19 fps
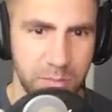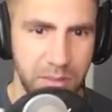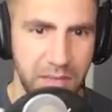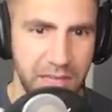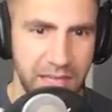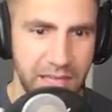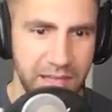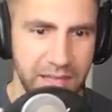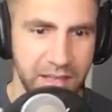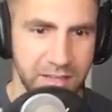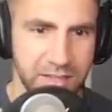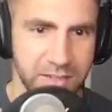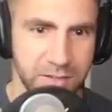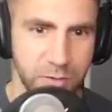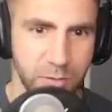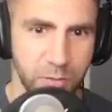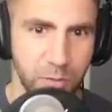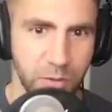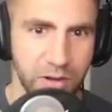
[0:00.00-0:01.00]
big.
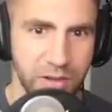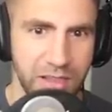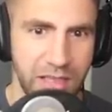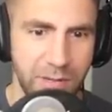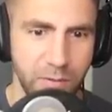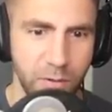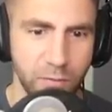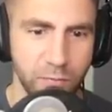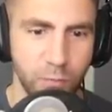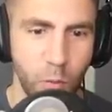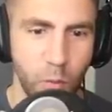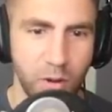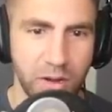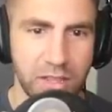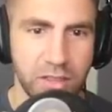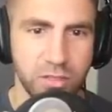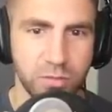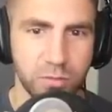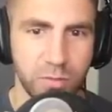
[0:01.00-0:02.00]
Dude, we're level
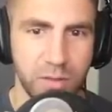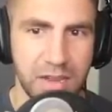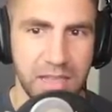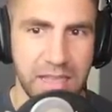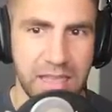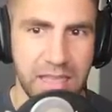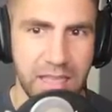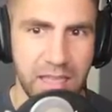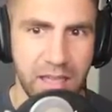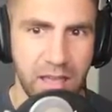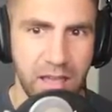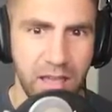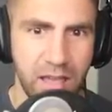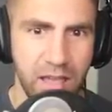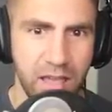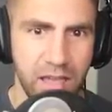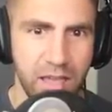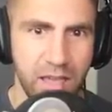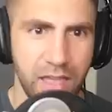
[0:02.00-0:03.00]
43,
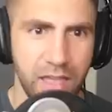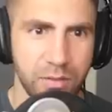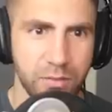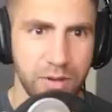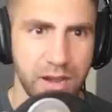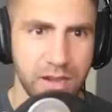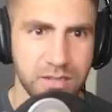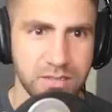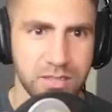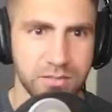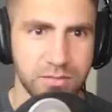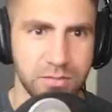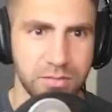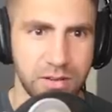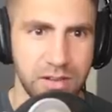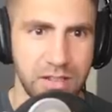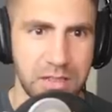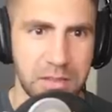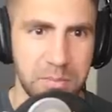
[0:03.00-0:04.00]
and we're actually
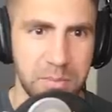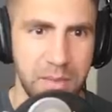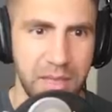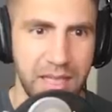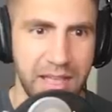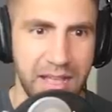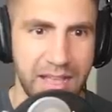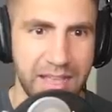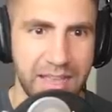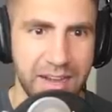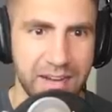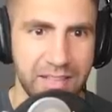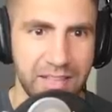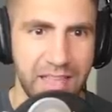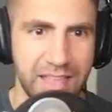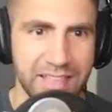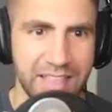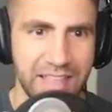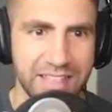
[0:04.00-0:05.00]
really big. I kind of
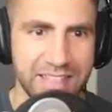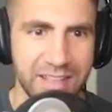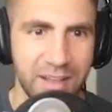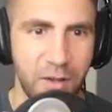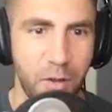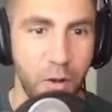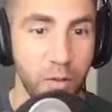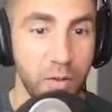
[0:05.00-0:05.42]
like that, though.